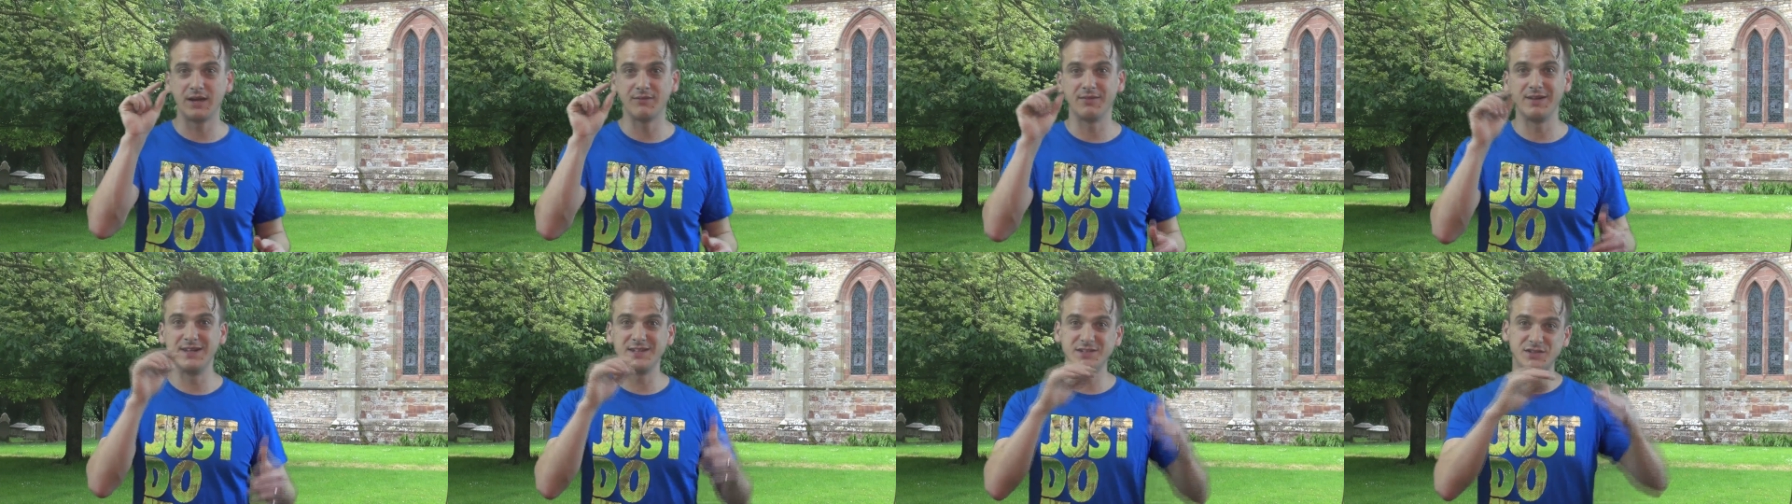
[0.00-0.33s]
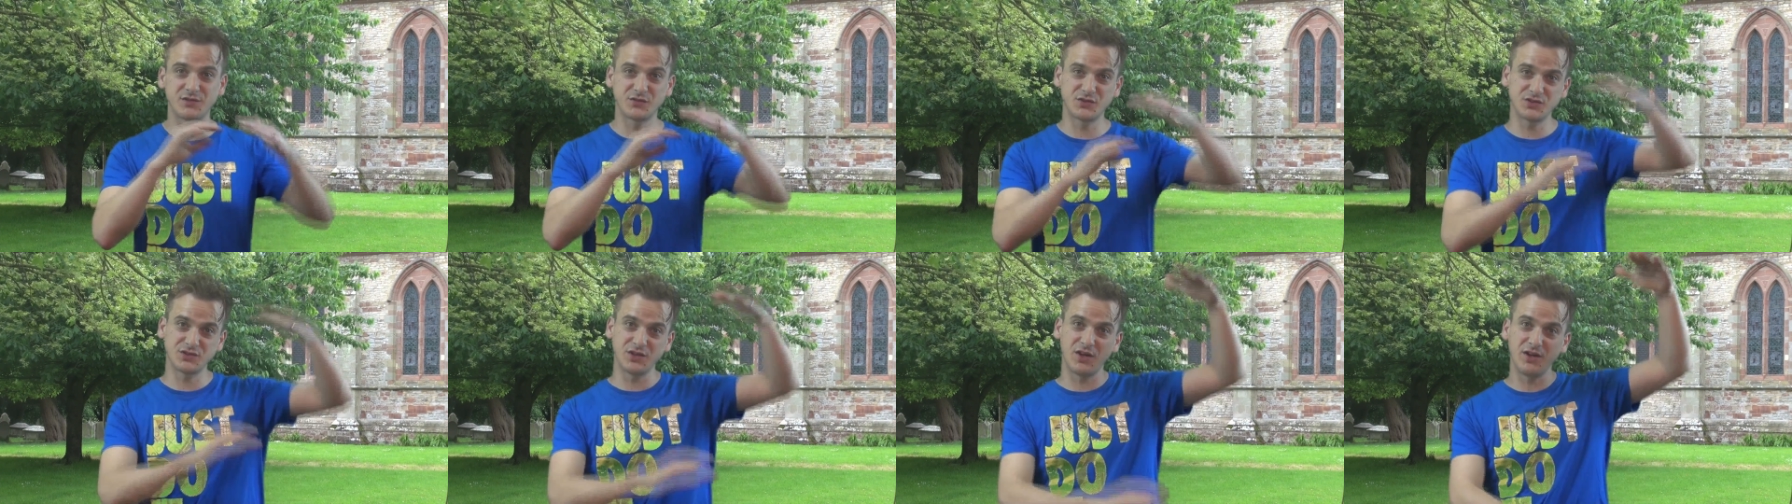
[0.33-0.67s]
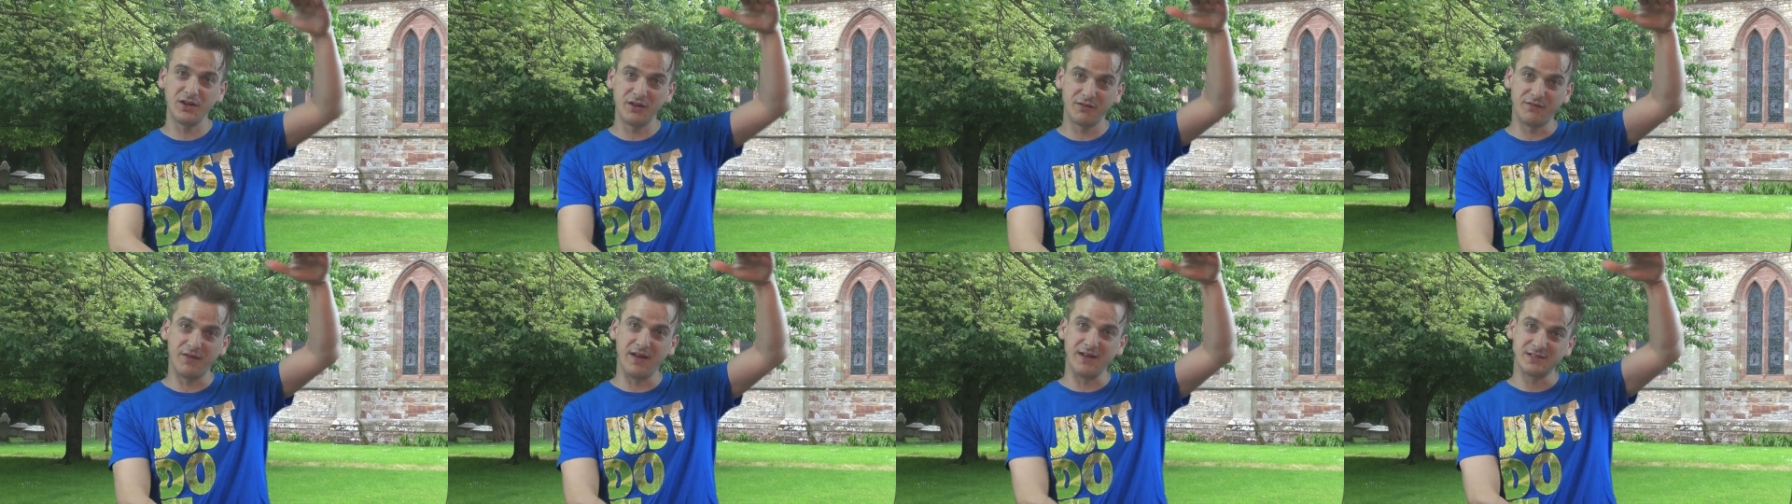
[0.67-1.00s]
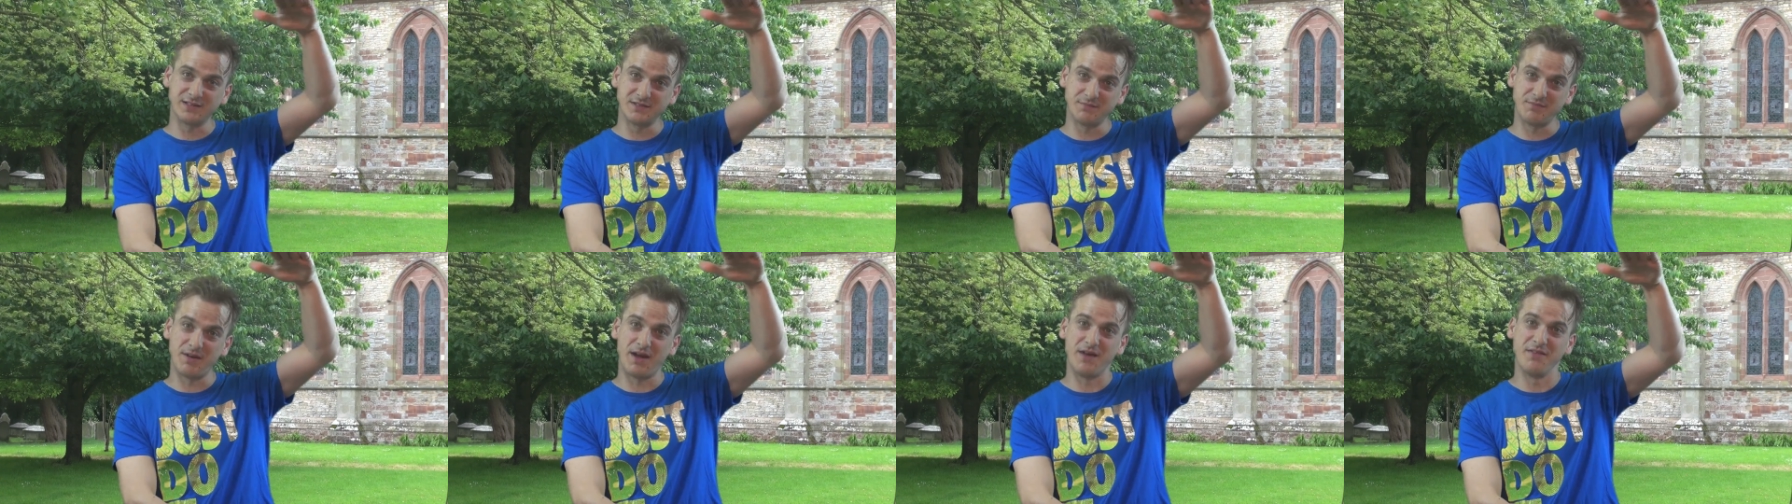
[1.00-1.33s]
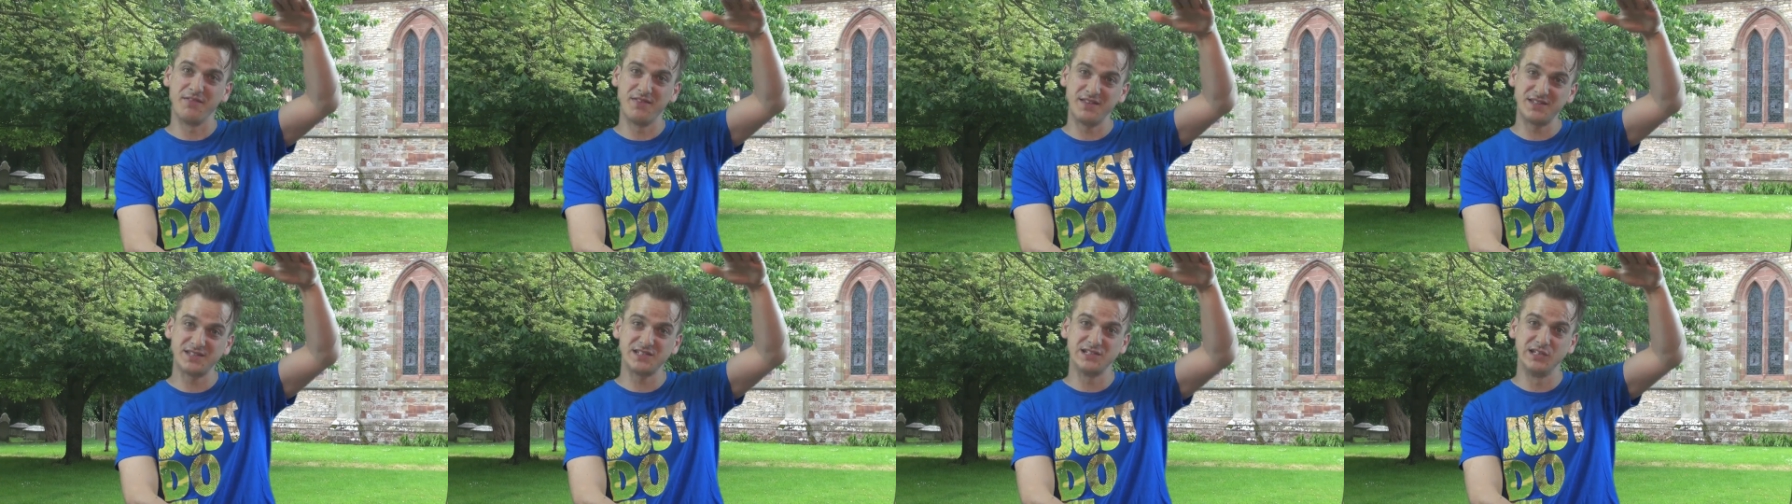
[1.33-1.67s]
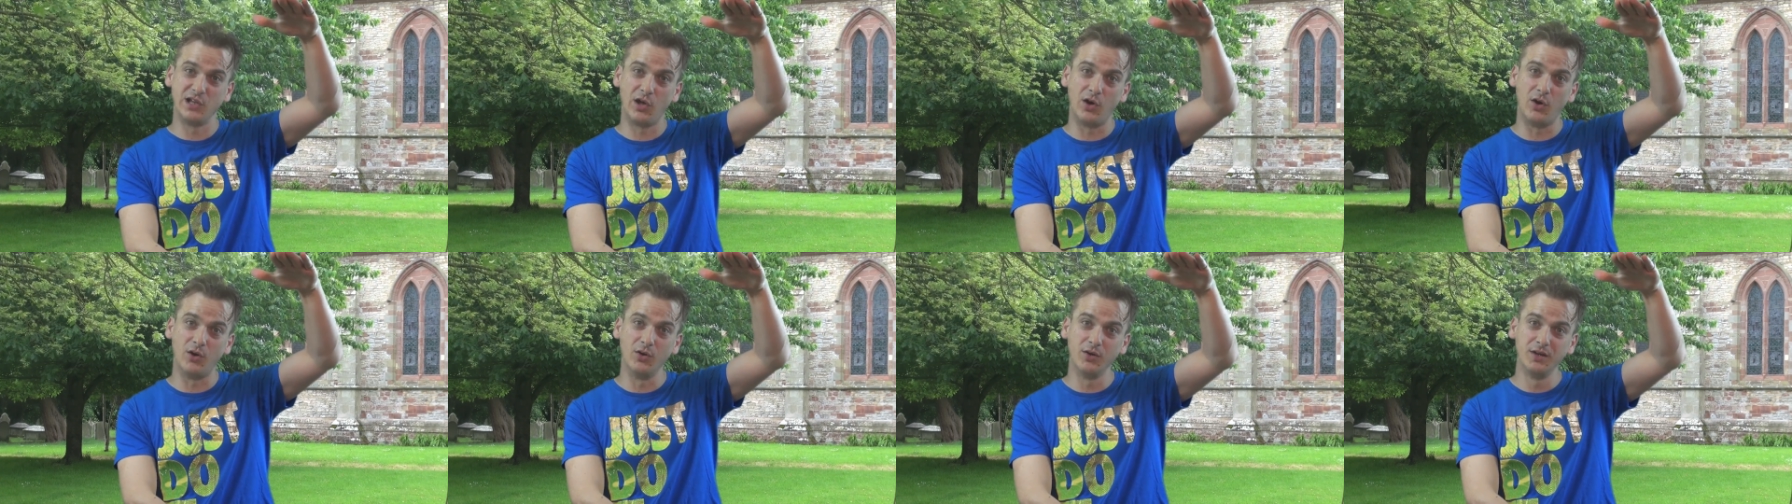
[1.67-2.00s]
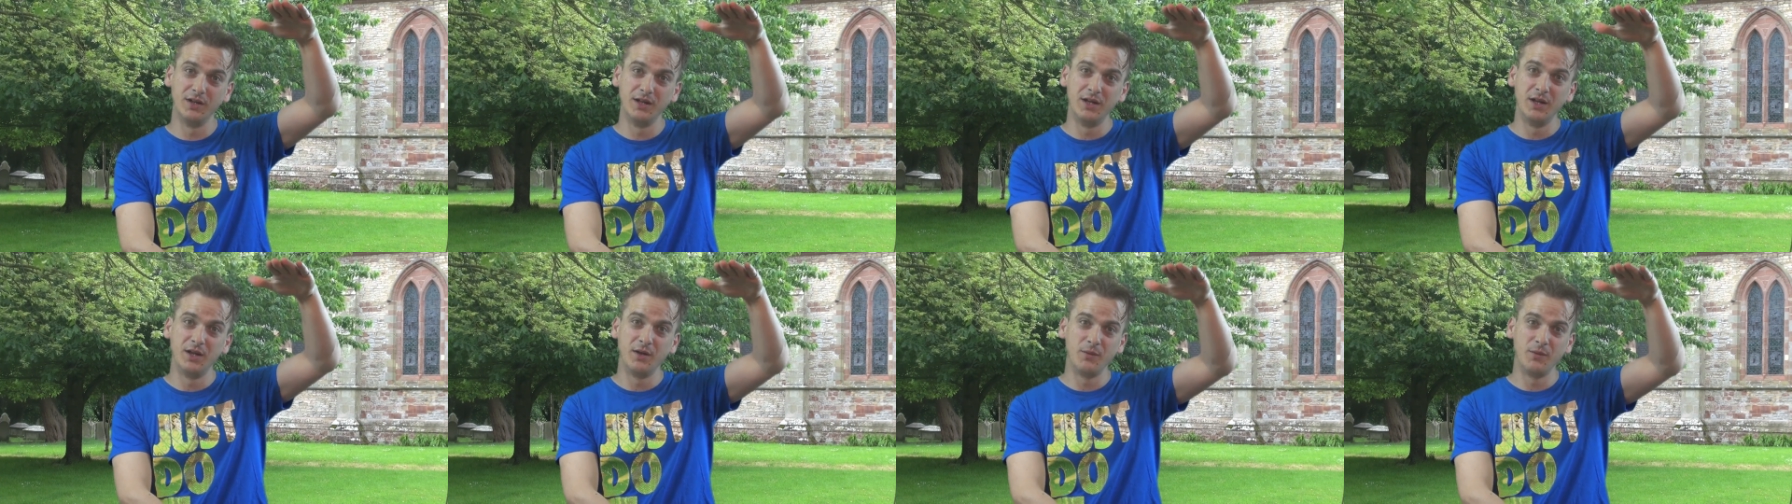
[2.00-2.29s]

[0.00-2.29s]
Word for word: have a list of side effects about this long,